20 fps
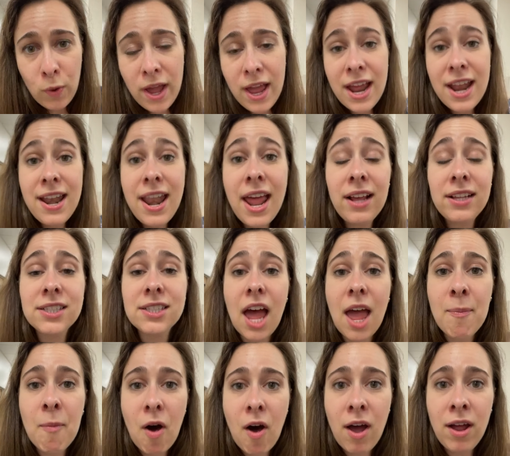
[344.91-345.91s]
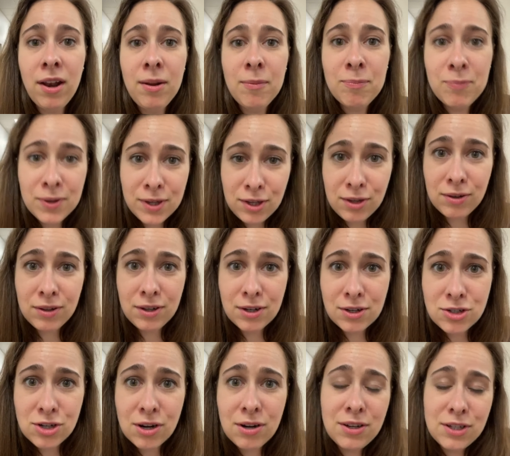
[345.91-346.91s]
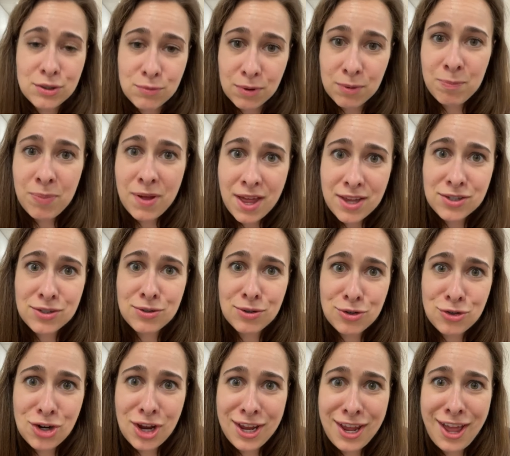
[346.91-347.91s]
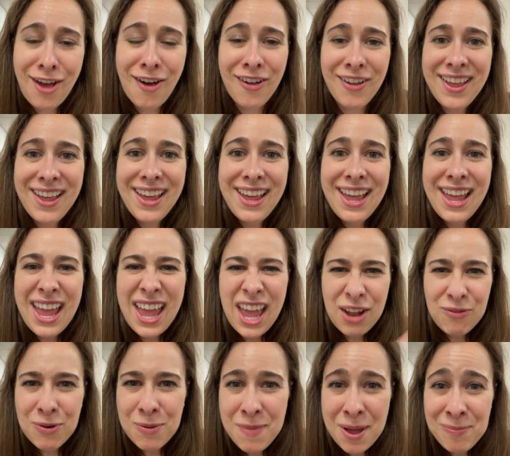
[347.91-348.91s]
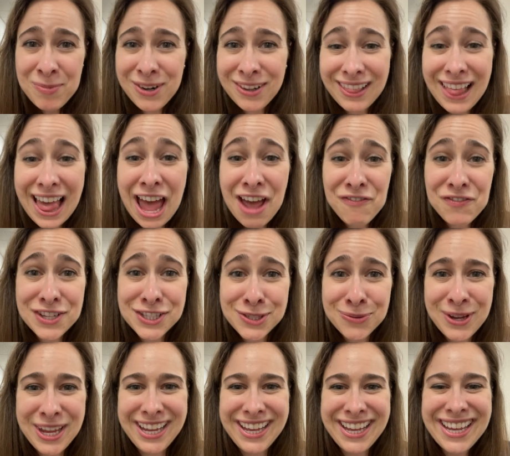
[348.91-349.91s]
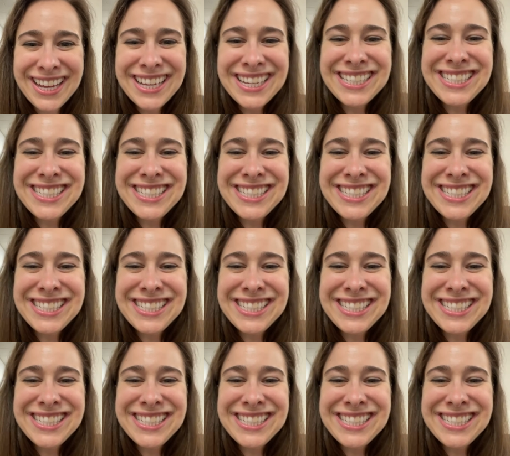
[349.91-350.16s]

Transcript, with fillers: Journeys with Pastor Jael. And remember to laugh this week. See you later, guys. Bye.